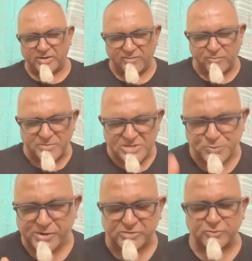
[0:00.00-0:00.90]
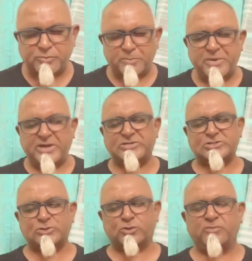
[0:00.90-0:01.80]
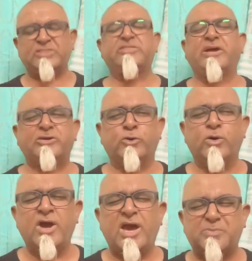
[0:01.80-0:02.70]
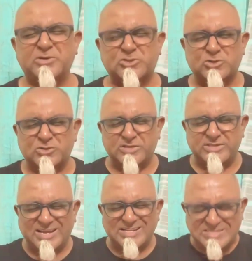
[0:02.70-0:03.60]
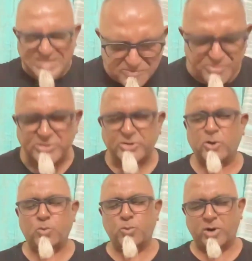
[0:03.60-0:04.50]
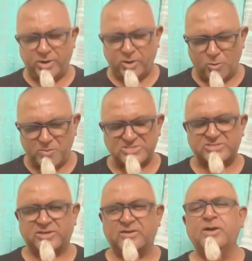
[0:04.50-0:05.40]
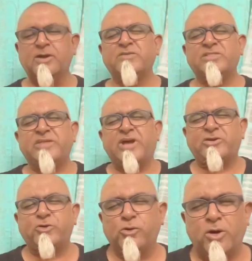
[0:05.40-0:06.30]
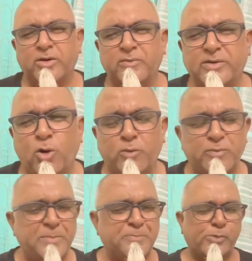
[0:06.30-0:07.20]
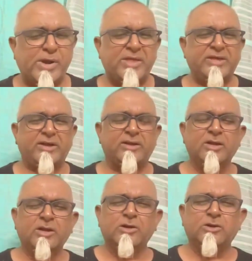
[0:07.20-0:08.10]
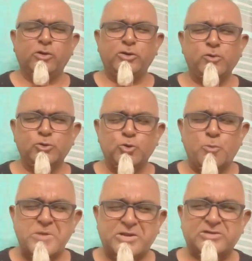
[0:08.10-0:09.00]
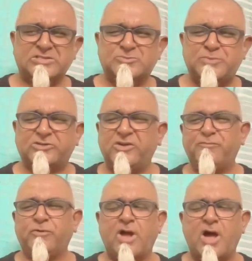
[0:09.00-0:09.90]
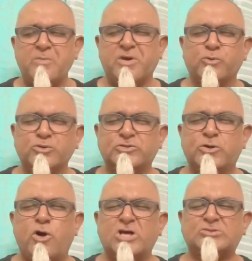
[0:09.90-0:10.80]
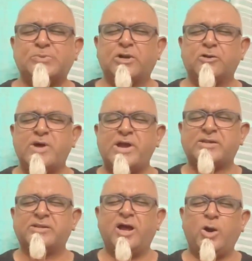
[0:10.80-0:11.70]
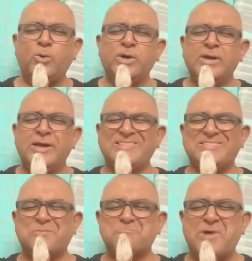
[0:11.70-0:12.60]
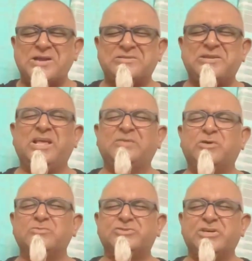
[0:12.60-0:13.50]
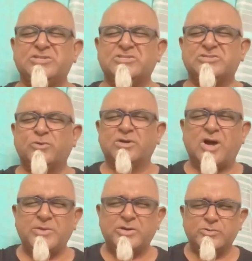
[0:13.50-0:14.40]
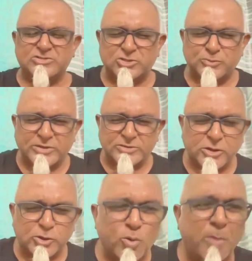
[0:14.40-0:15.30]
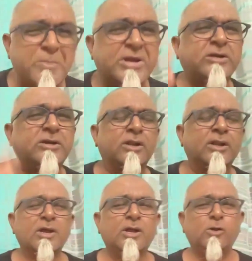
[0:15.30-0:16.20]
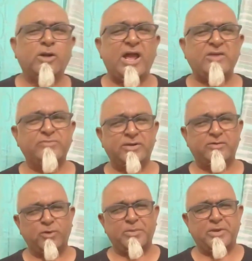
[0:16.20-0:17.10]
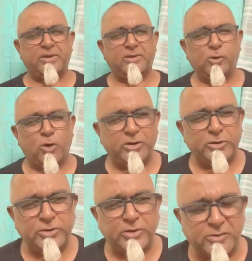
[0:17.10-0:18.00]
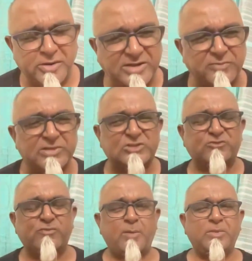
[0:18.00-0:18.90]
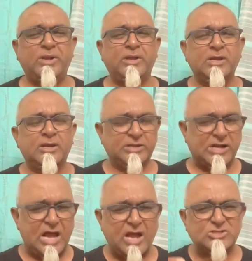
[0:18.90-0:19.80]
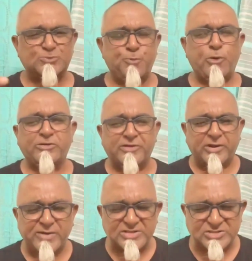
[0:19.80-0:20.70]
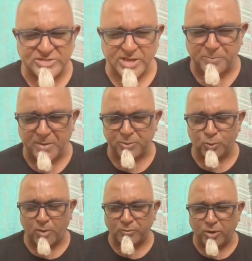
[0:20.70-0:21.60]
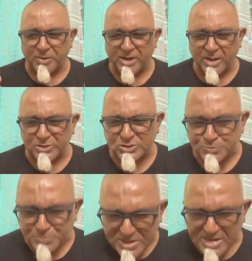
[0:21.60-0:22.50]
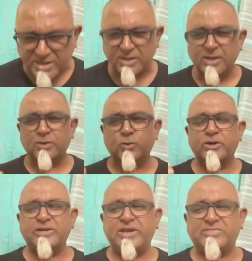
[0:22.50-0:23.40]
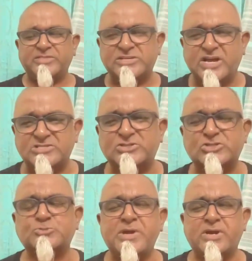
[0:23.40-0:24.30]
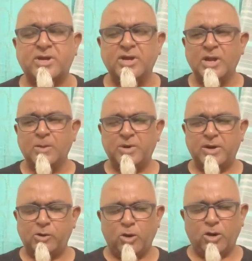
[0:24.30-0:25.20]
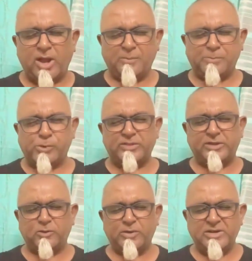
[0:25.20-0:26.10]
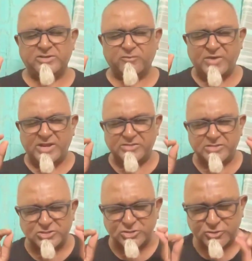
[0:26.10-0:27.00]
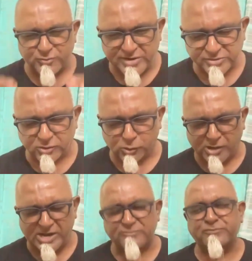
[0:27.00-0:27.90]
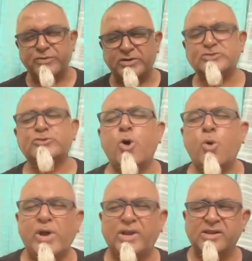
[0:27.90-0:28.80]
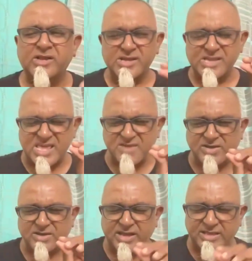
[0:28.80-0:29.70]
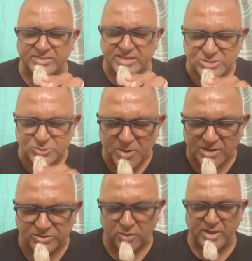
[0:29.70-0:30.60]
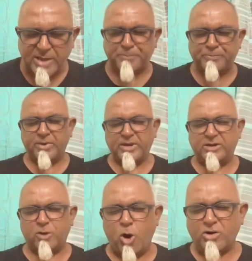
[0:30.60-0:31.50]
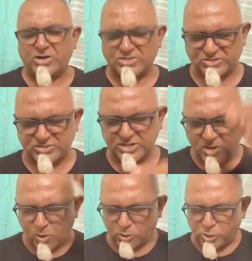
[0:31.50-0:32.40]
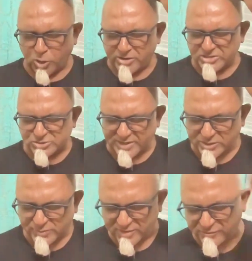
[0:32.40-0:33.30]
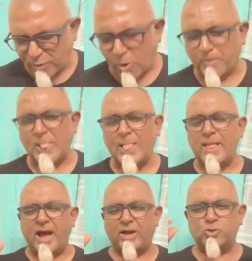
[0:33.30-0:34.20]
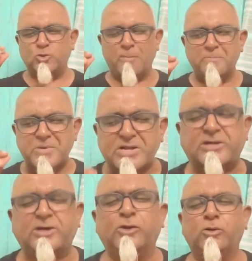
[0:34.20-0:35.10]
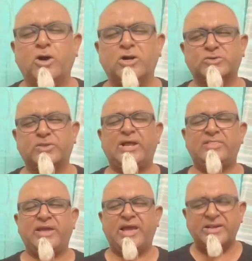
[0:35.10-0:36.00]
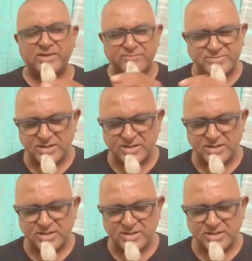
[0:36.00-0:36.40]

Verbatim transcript: gave him inspiration for patience, oh Lord. We thank you. Help us to dig deep into your word, oh Master. We thank you, Lord. Lord, we pray that Lord, you'll do miracles, especially for Amar, who's in the hospital right now. In the mighty name of Jesus, you'll come into his situation and do a miracle. Lord, Ivan will be, Lord, united with his family. There are unspoken requests here, people who have not been able to speak, who didn't get the chance to speak. But Lord, I pray that you'll intervene in this situation. Lord, if it is your will, even in this month of April, in August, or oh Lord, August 2024, and do a miracle, O oh Lord, so that at the end of